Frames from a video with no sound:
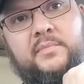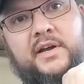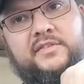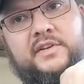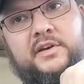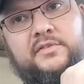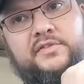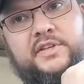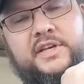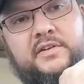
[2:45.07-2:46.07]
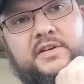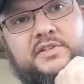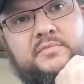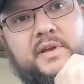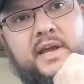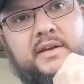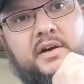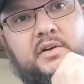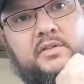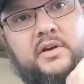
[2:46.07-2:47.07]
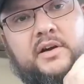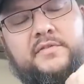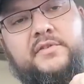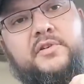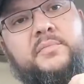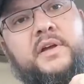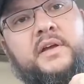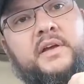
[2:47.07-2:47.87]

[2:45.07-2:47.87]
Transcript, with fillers: myself, CJ Grisham, and our law firm